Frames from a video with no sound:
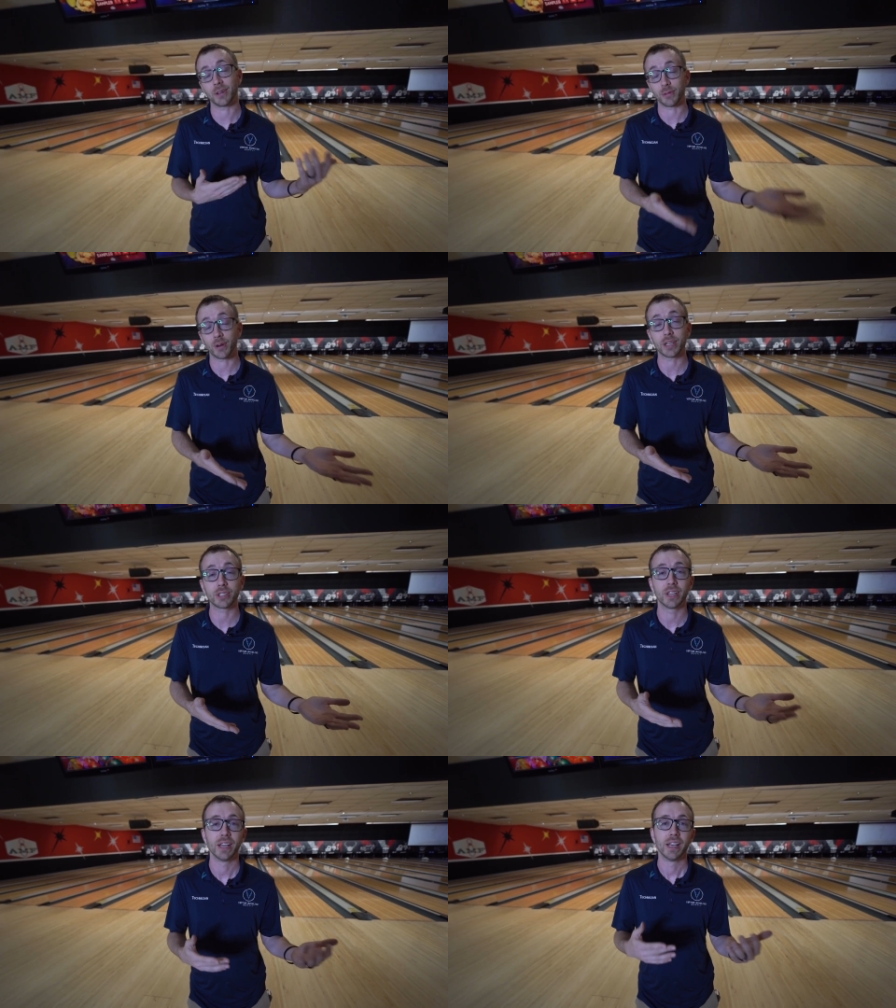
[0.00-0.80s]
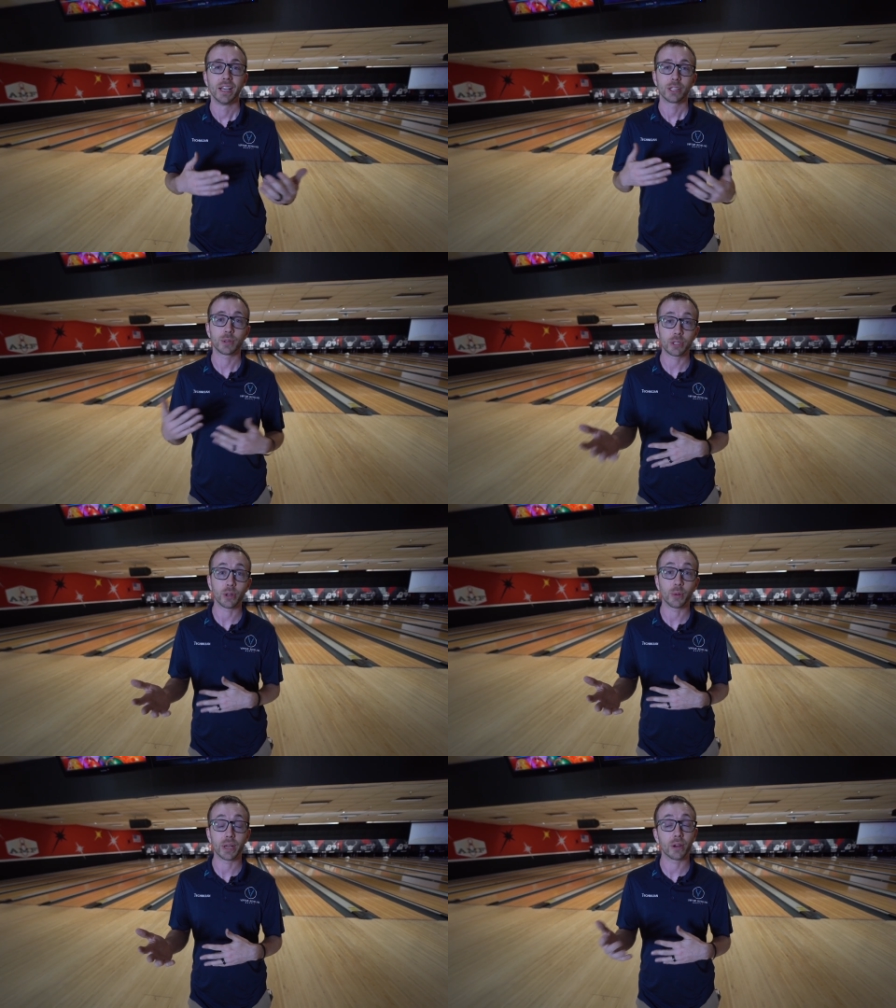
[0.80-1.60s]
the fresh. Switched to
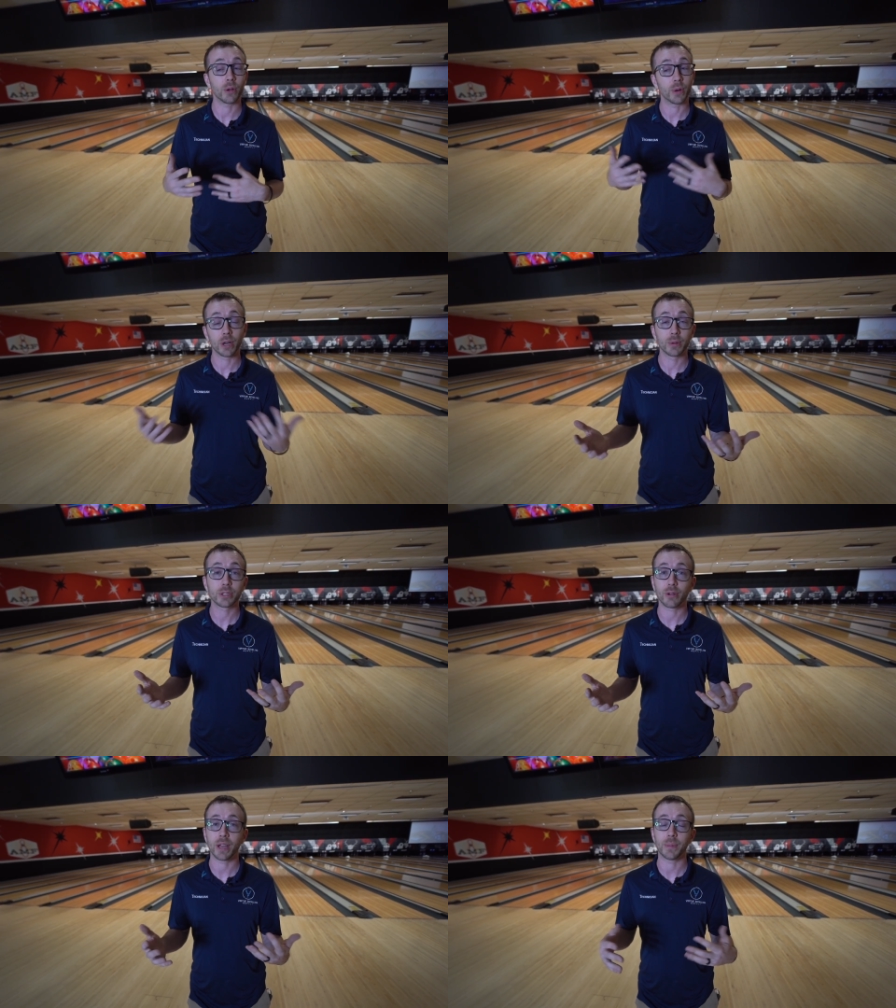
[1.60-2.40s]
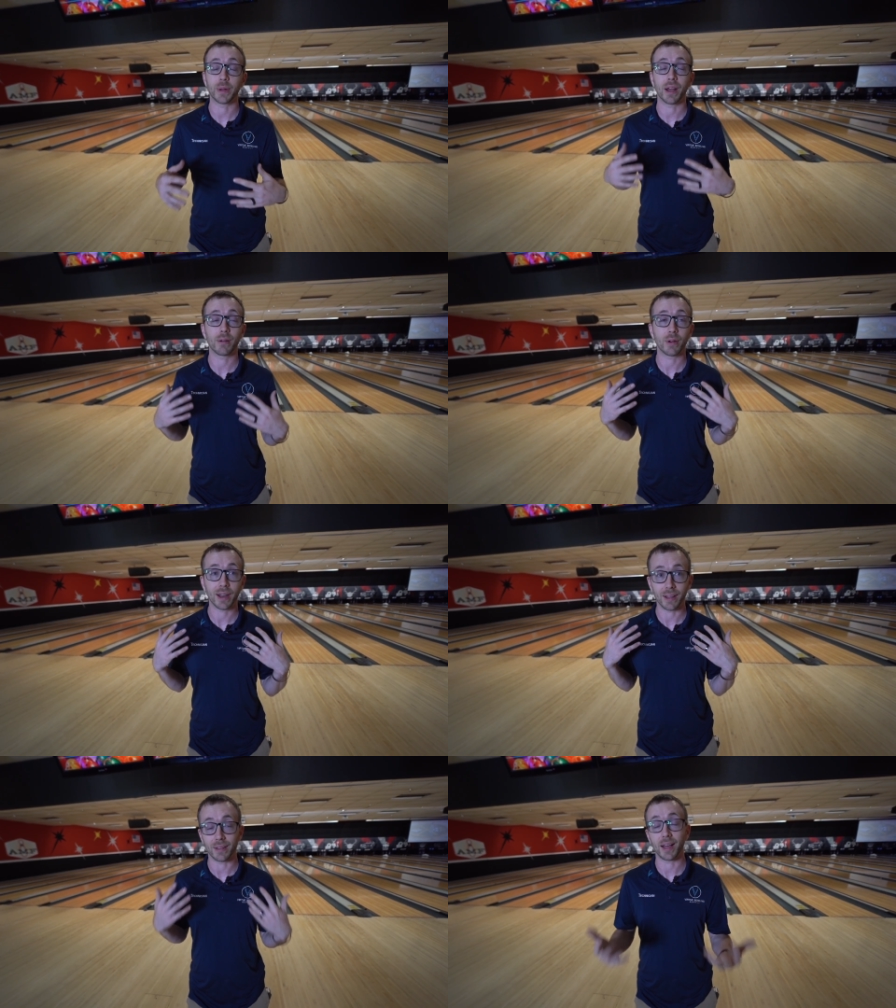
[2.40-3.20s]
the widow. The widow was great, but I
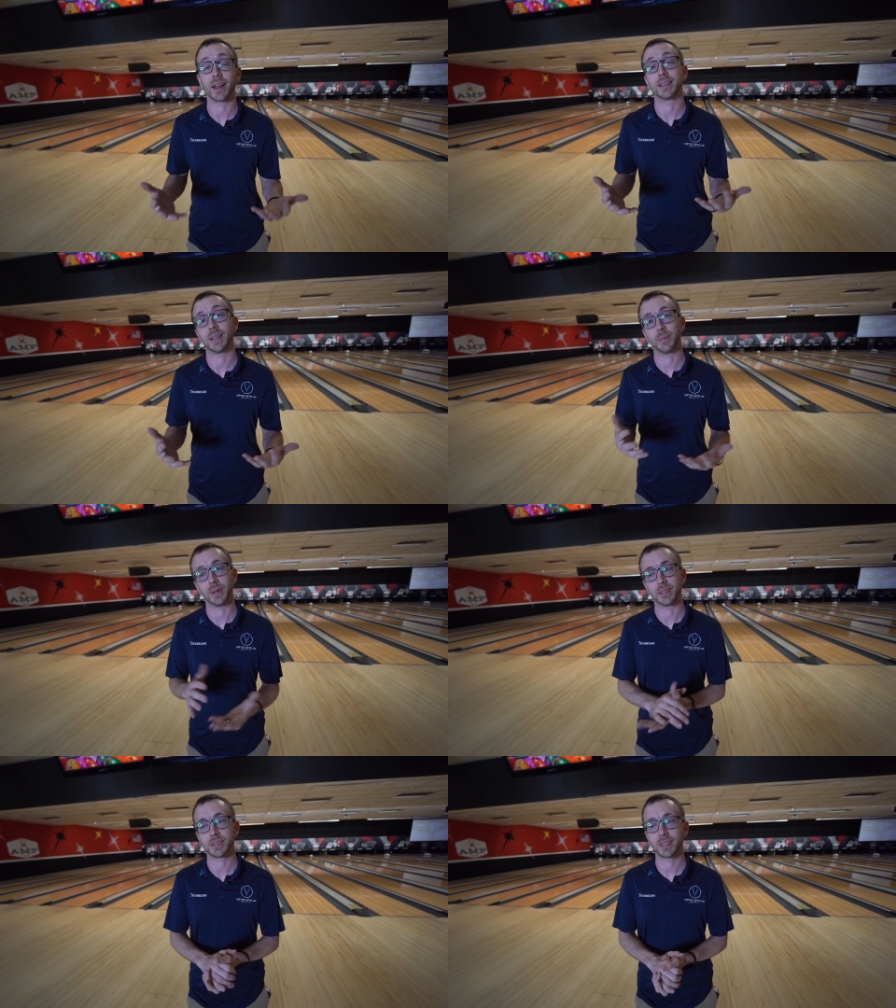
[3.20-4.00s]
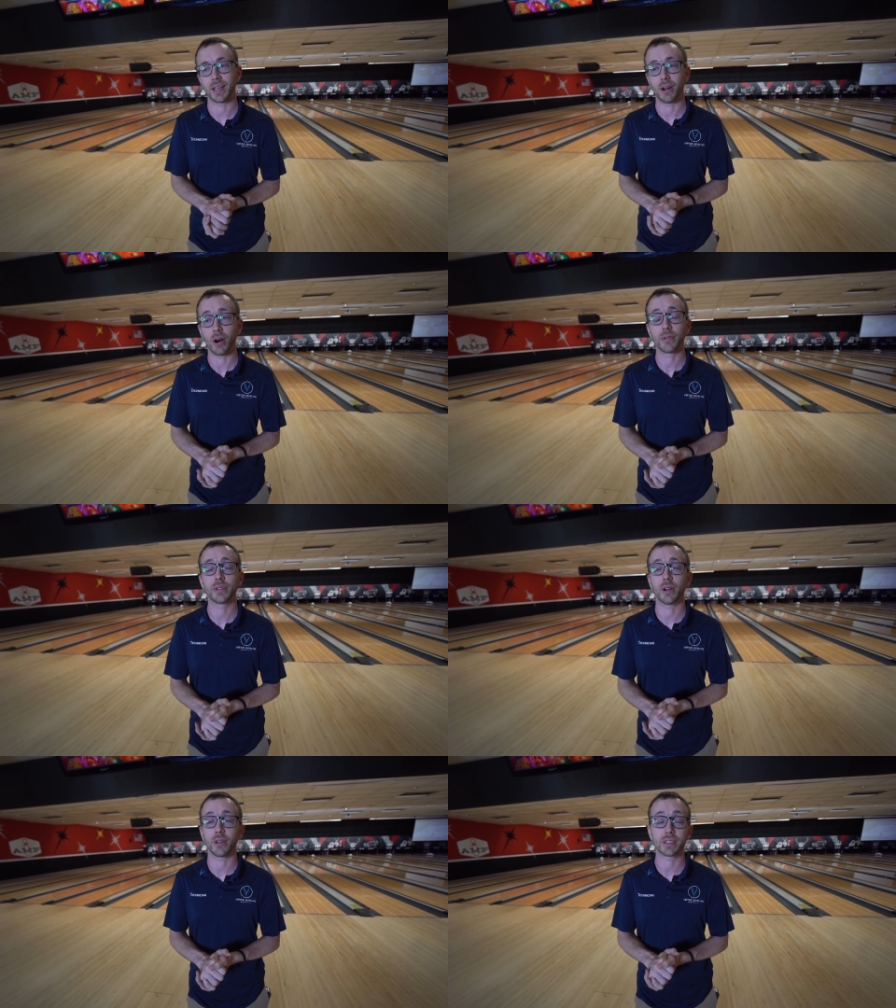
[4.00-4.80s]
rang a lot of ten pins, and often all the